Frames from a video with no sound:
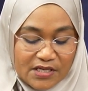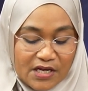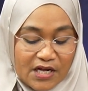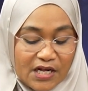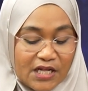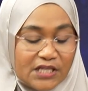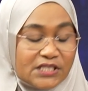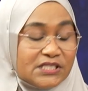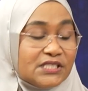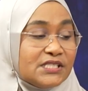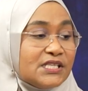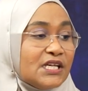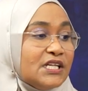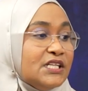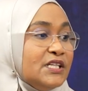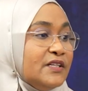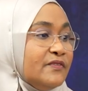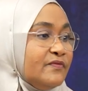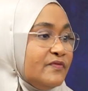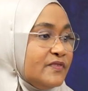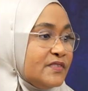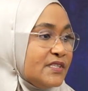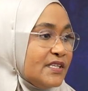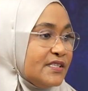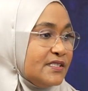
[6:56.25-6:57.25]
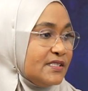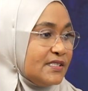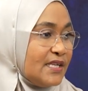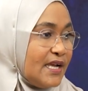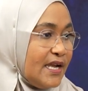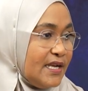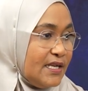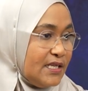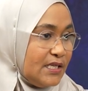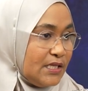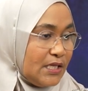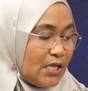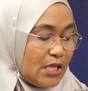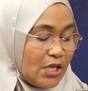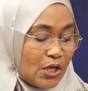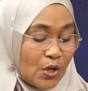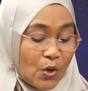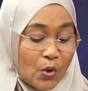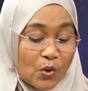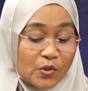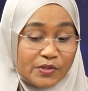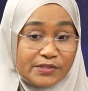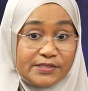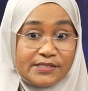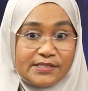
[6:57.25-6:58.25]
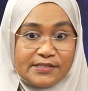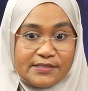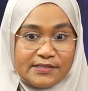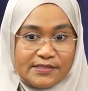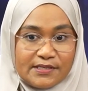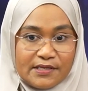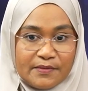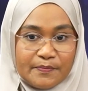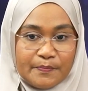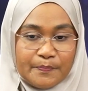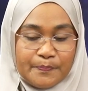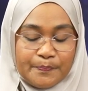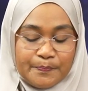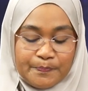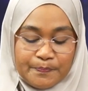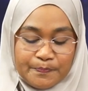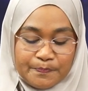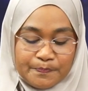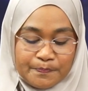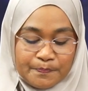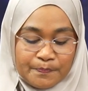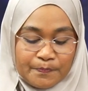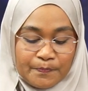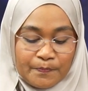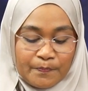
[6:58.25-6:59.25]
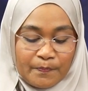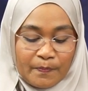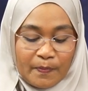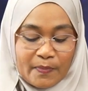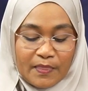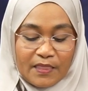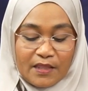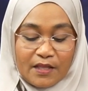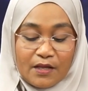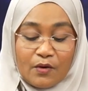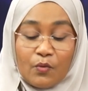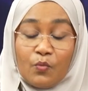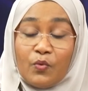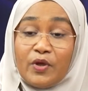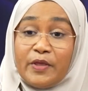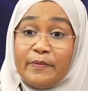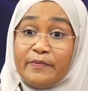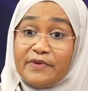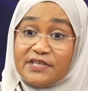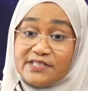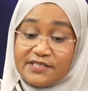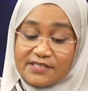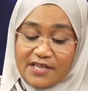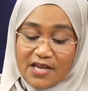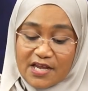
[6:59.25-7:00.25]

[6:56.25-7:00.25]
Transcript: a self-sustaining ecosystem. We must